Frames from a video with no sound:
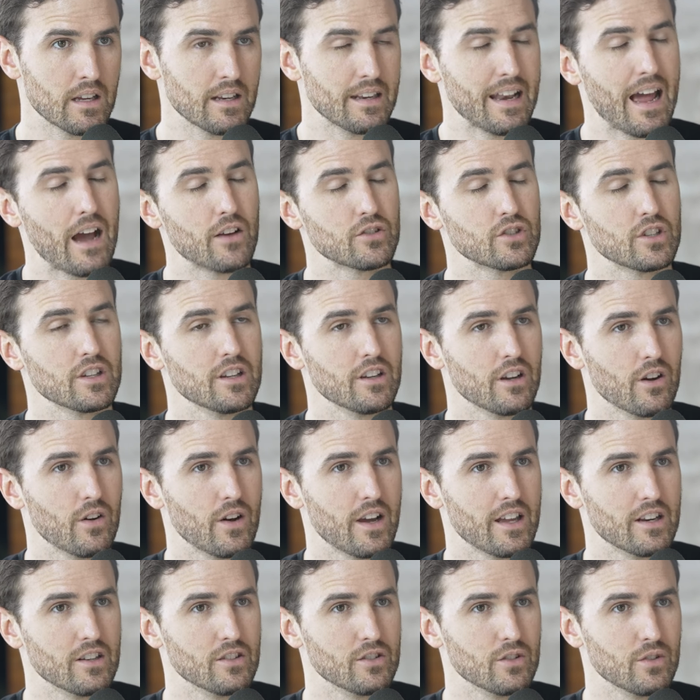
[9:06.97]
Now she can go
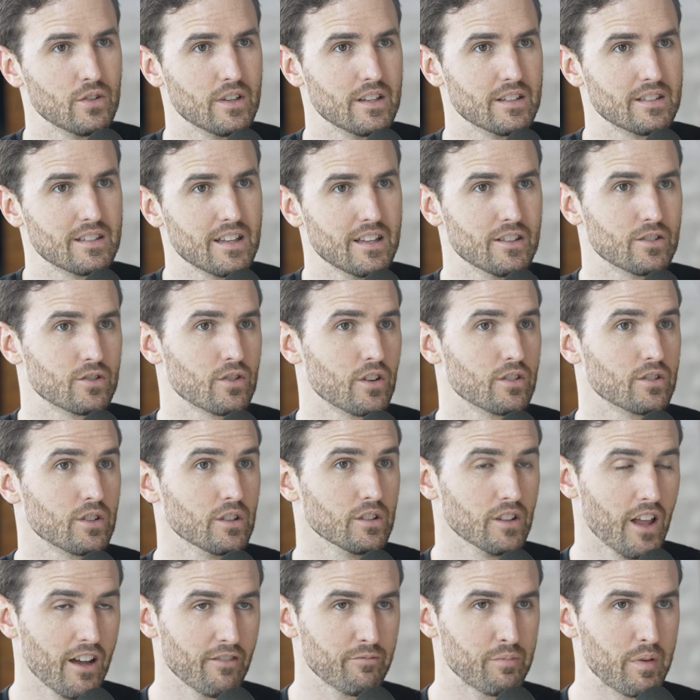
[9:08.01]
ahead and do this and start to
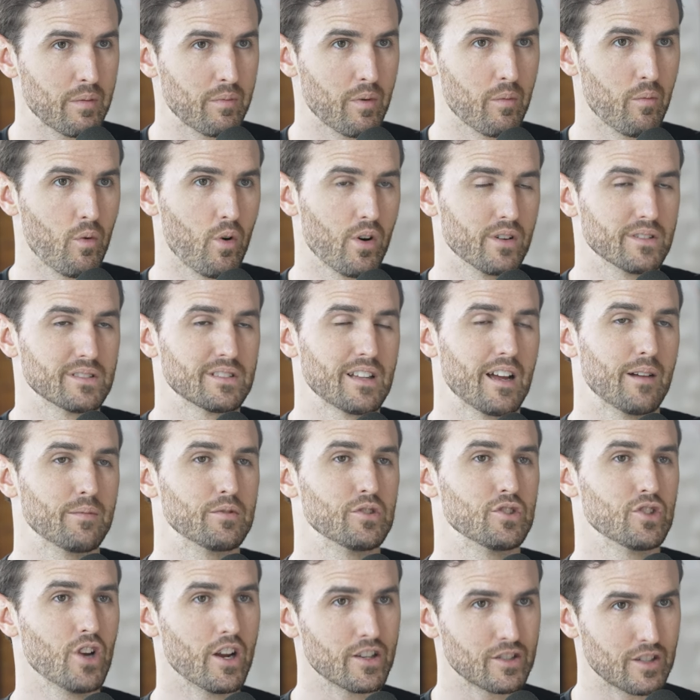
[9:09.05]
love people more and
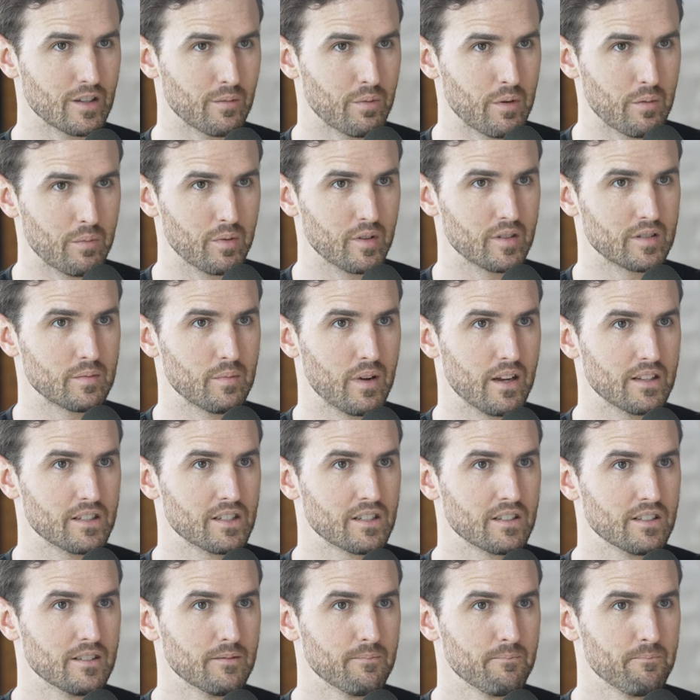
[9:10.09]
stop judging people as
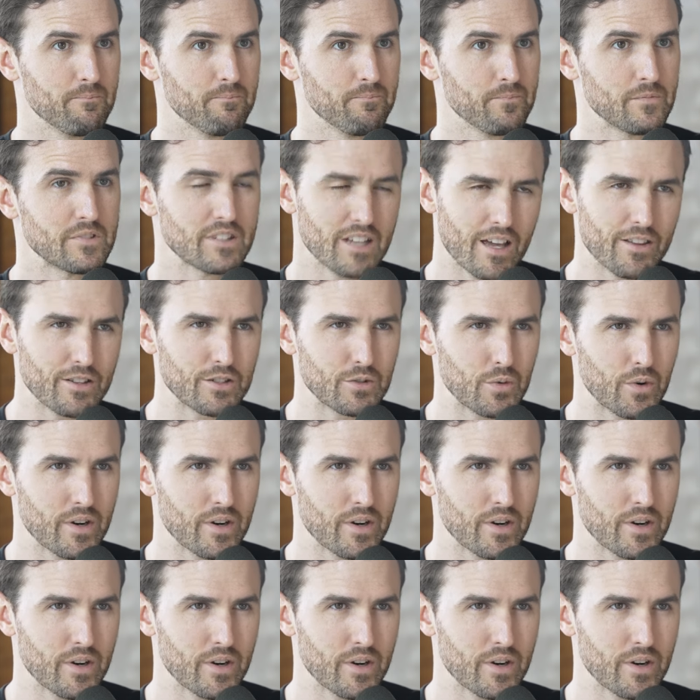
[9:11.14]
much. See how this